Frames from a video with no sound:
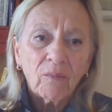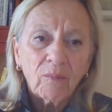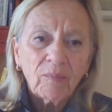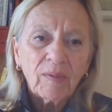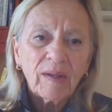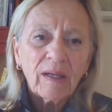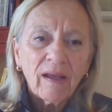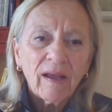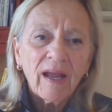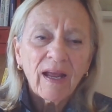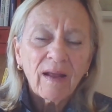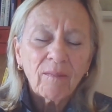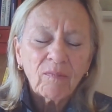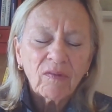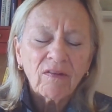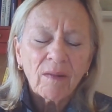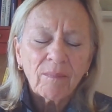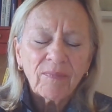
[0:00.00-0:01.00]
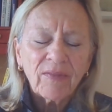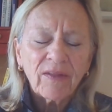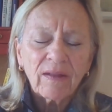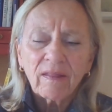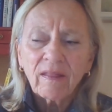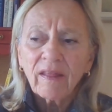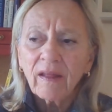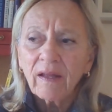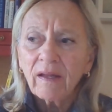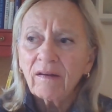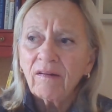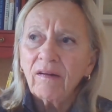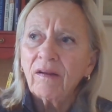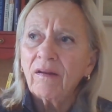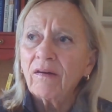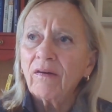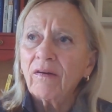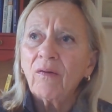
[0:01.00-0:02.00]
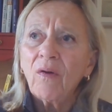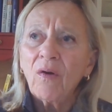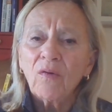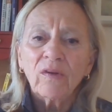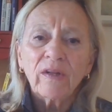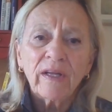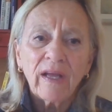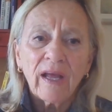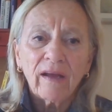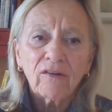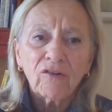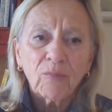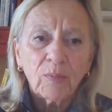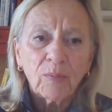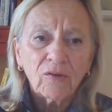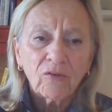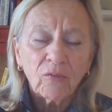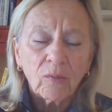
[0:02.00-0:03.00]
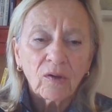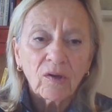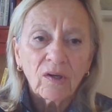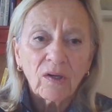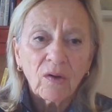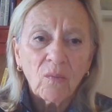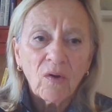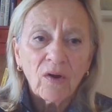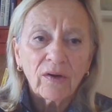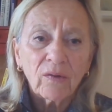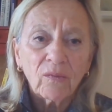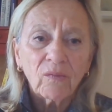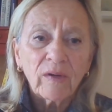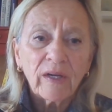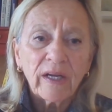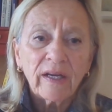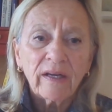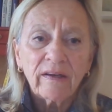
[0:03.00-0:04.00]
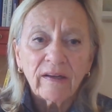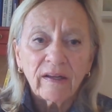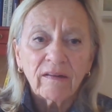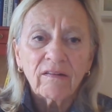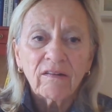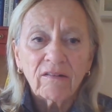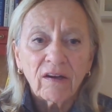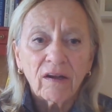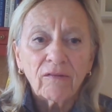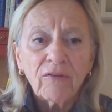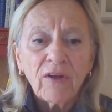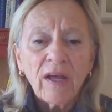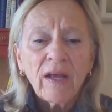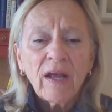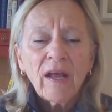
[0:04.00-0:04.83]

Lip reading: became something that, only experts were gonna wanna read and stuff.